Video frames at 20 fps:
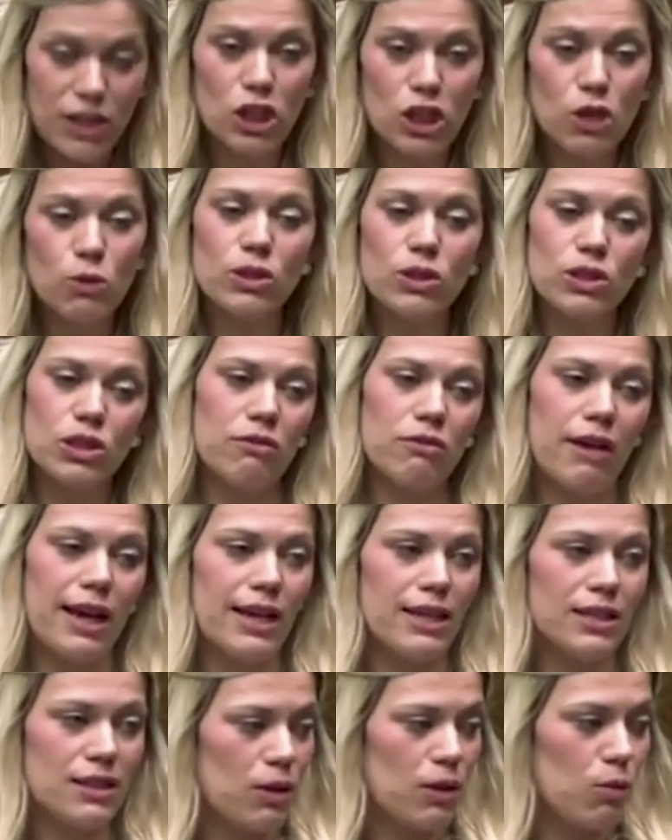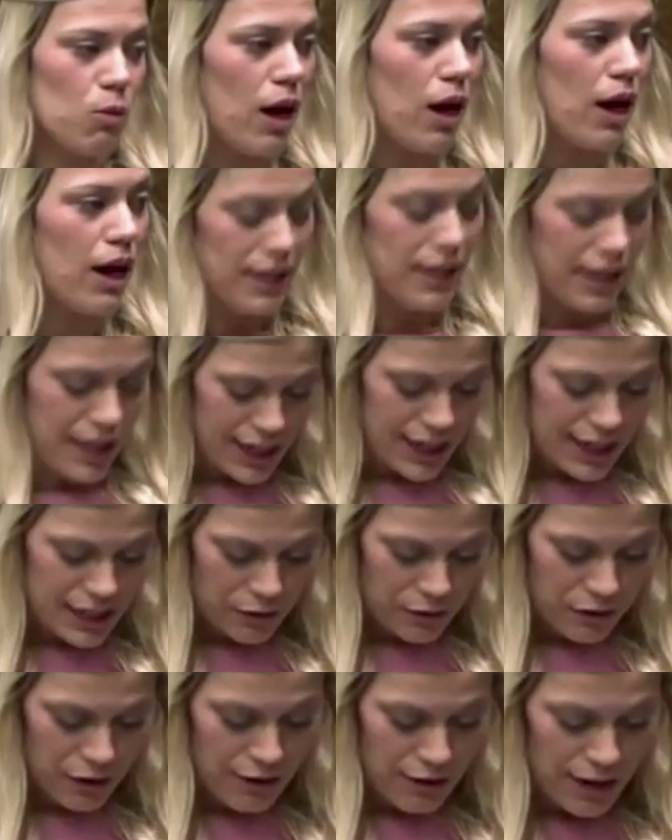I do want to raise what I think is
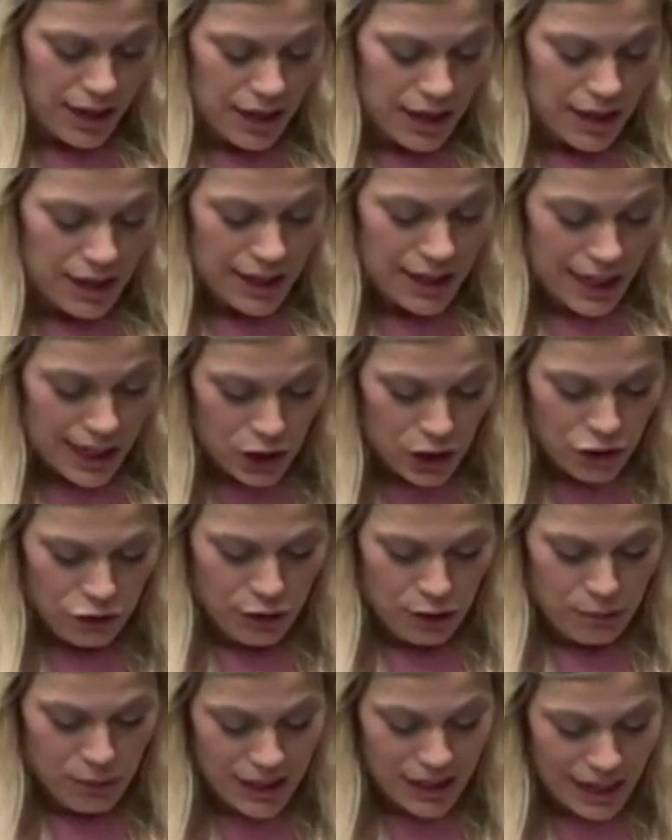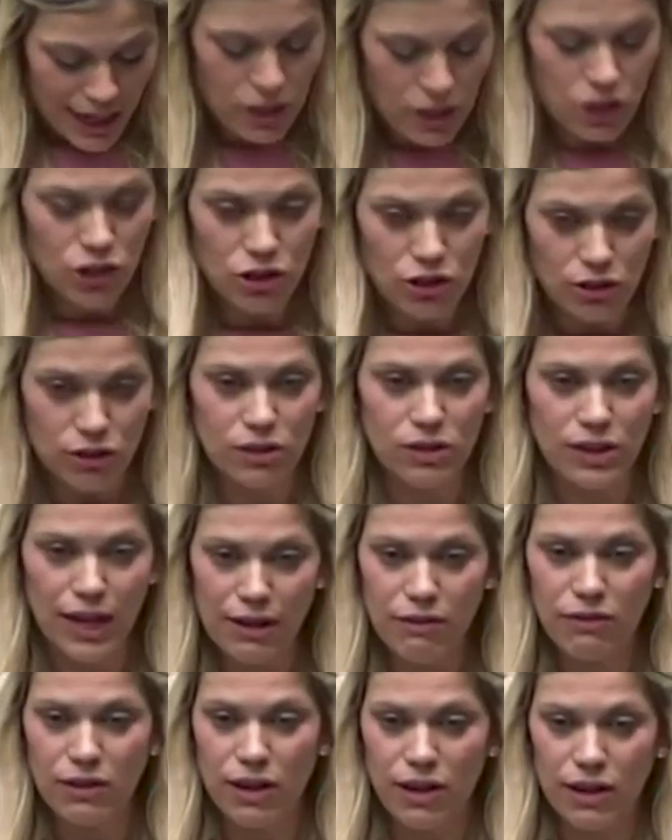a very dangerous potential
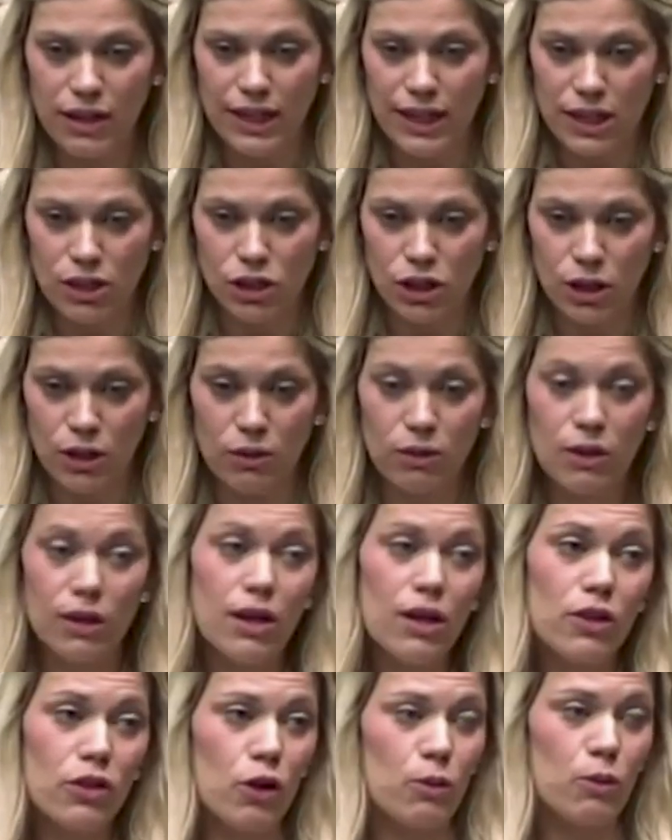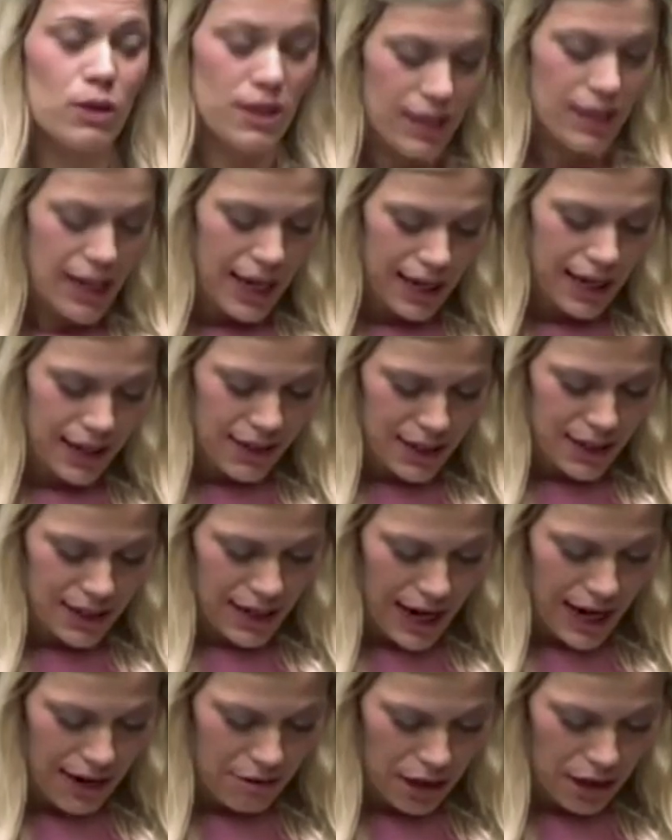safeguarding issue that we're seeing in this
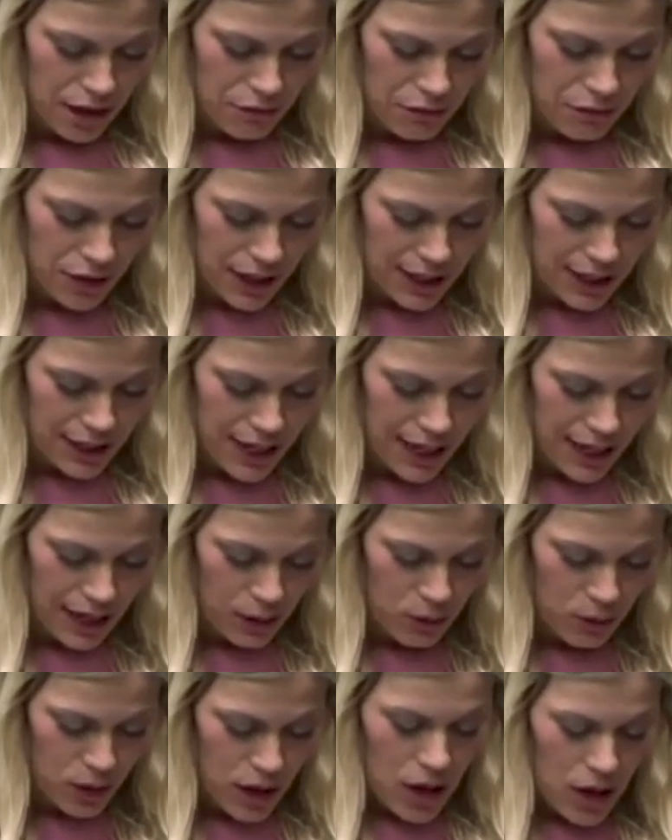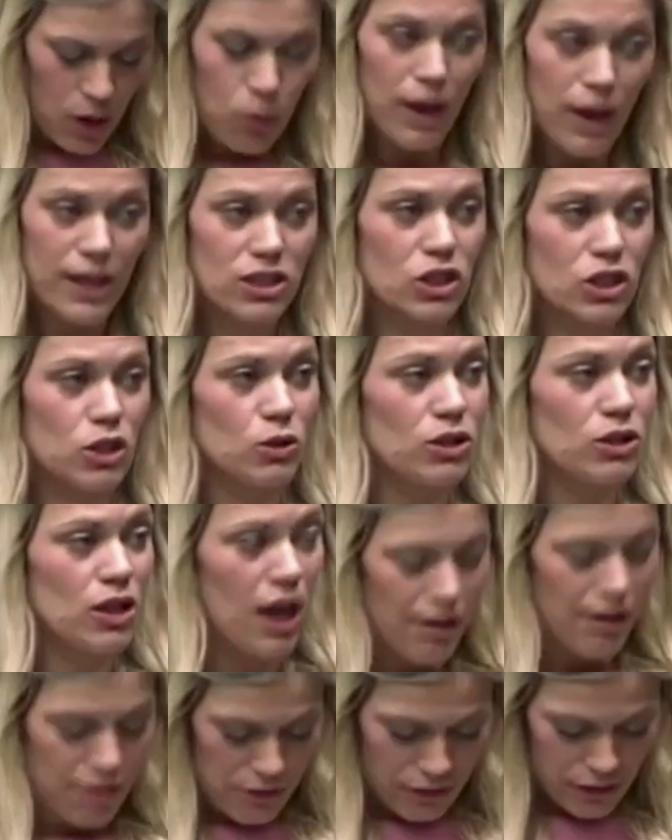area right now, where schools
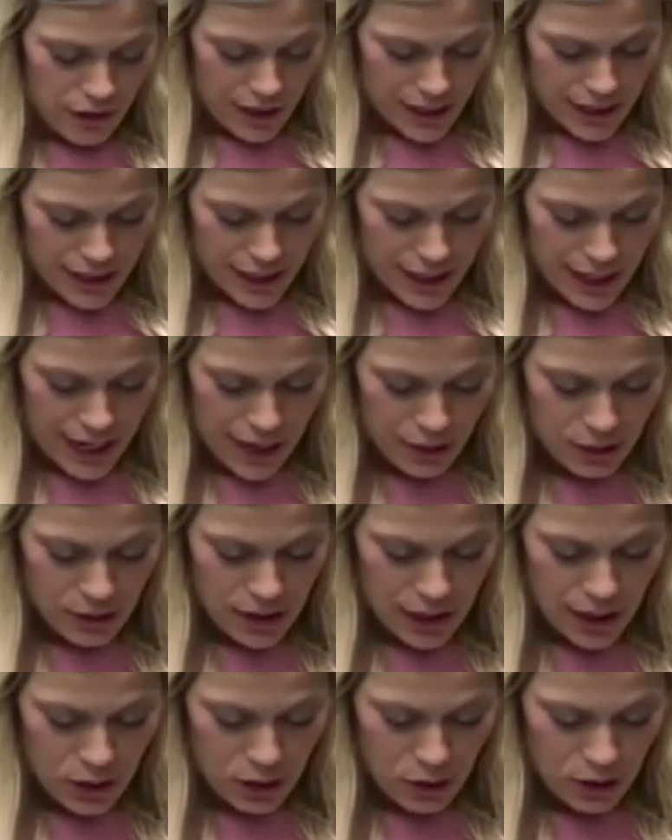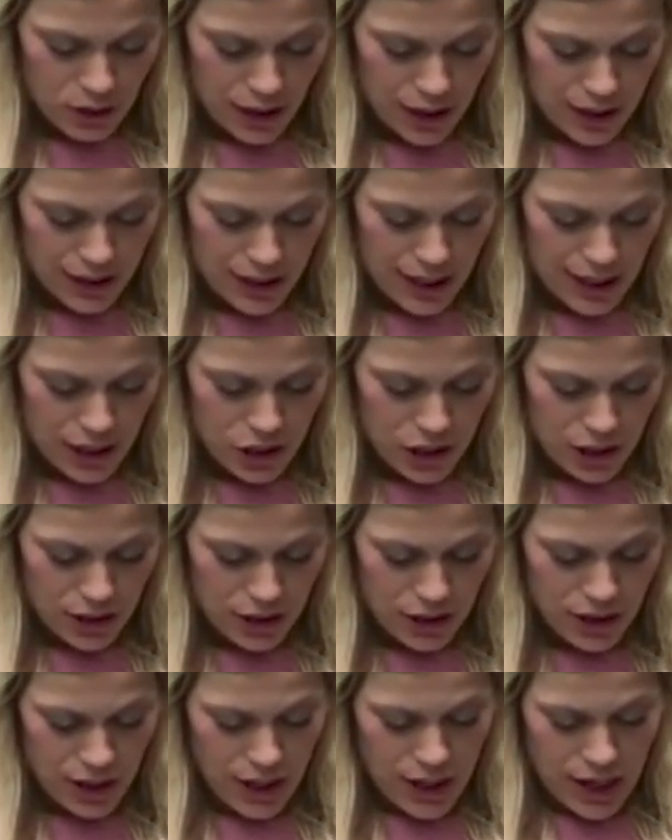are inviting outside
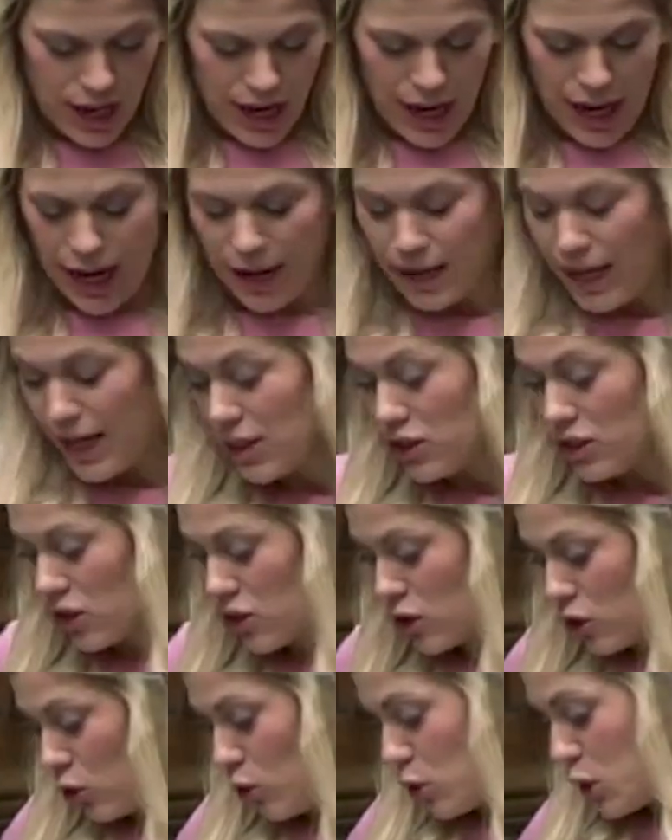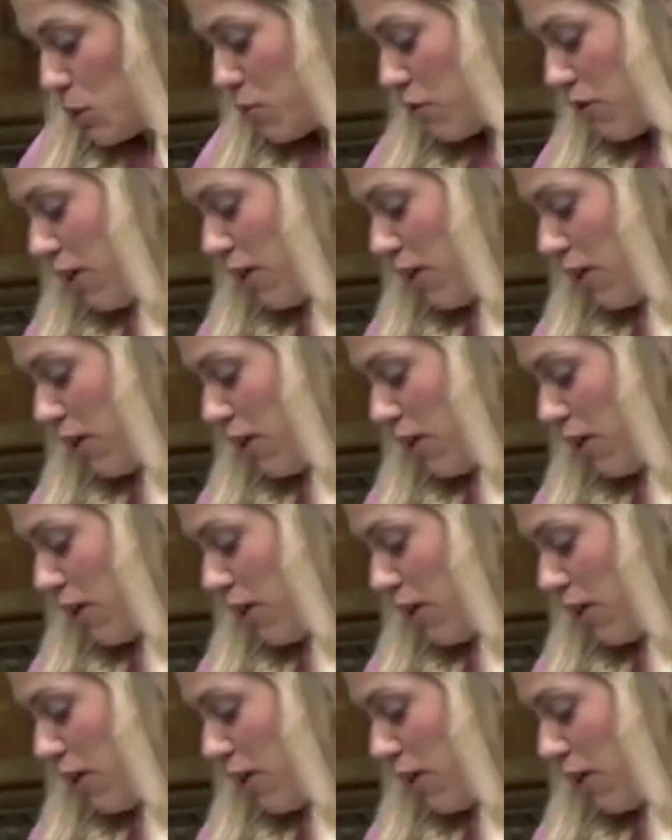organisations into school to